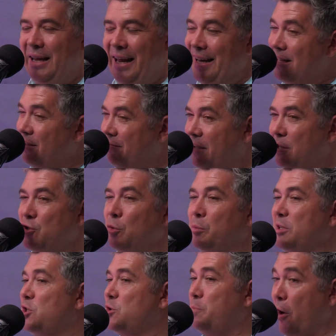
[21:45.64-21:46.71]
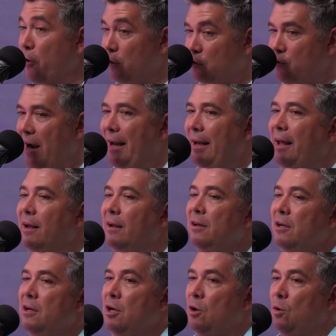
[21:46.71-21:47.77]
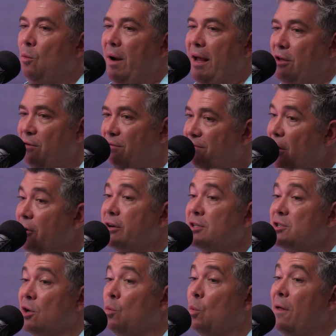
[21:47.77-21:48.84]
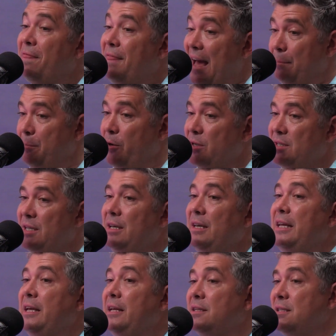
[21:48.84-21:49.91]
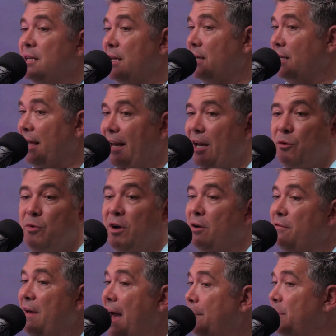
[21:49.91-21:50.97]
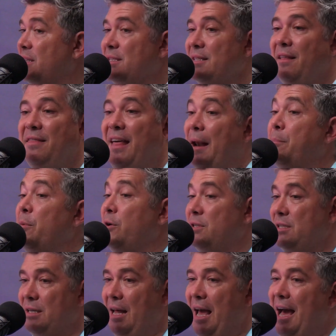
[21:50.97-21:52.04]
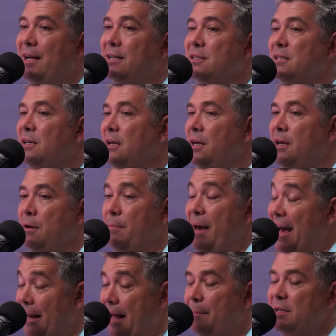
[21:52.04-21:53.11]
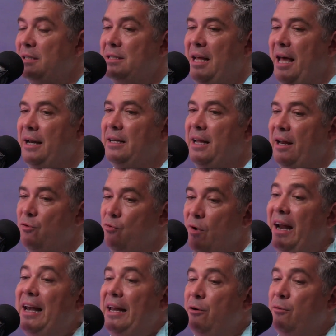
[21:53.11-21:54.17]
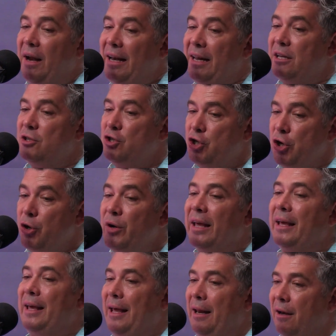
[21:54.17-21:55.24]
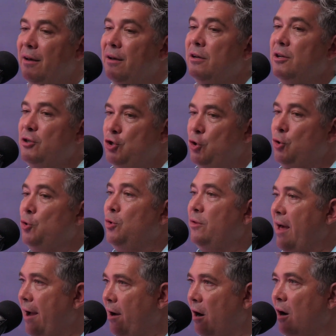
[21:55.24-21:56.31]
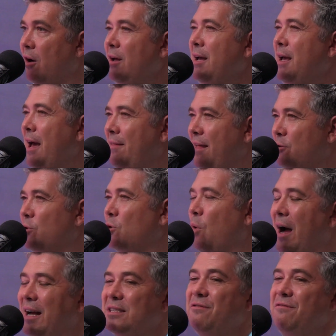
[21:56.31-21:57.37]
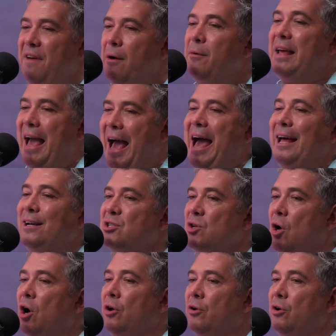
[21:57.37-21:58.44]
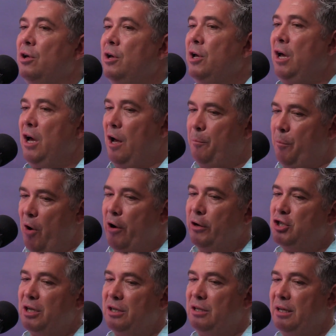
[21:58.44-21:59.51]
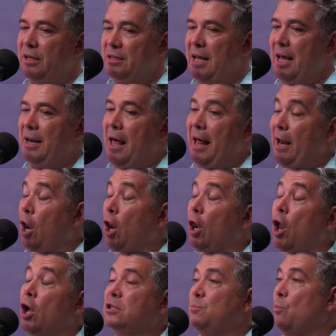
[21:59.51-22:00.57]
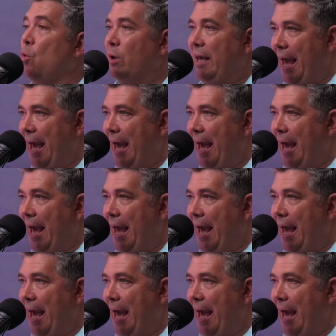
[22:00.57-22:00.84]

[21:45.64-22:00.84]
individual bespoke training where you focus on what that person needs, getting rid of habits that person has, bad habits, and really, really tuning in to who they are. And that requires a very hands-on approach and a lot more